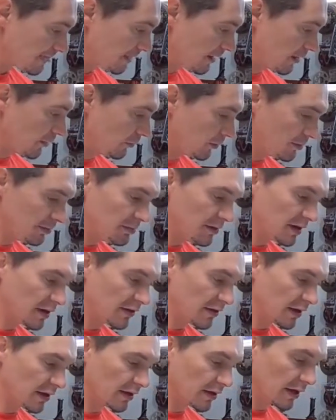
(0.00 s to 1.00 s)
One big
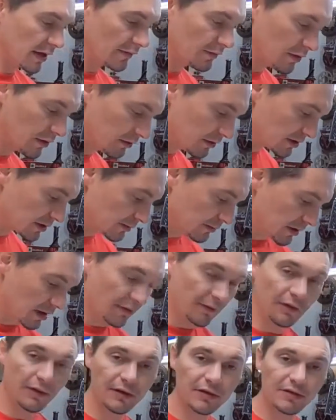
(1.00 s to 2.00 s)
thing that I've noticed
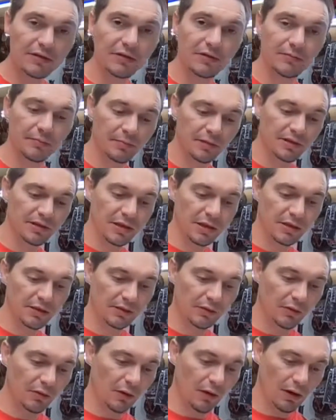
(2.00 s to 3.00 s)
about this particular
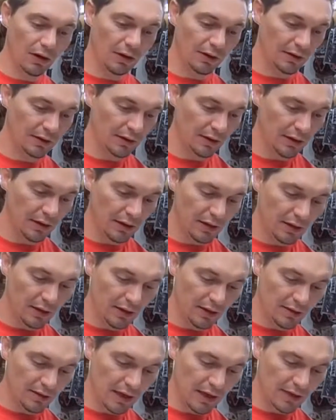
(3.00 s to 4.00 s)
quad
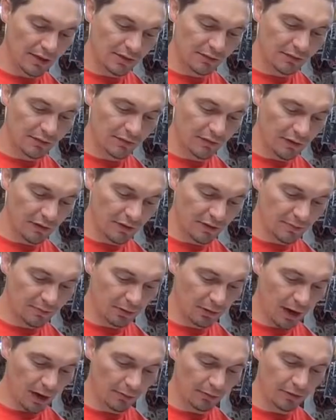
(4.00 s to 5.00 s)
is it has the reverse
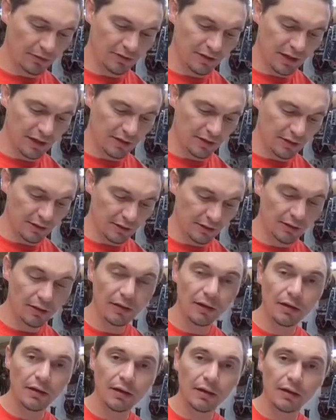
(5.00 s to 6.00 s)
prop rotation.
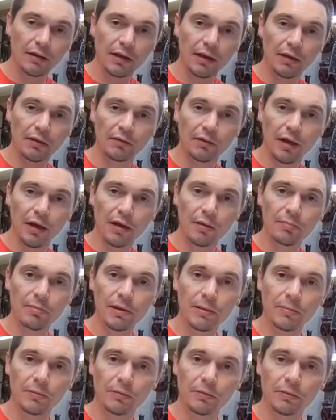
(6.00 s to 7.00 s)
Now a lot of
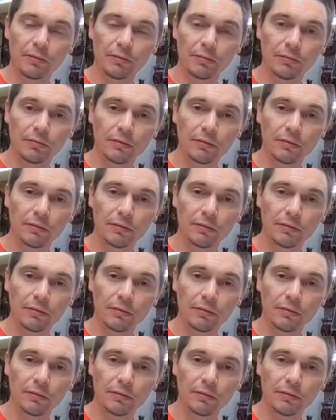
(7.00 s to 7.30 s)
people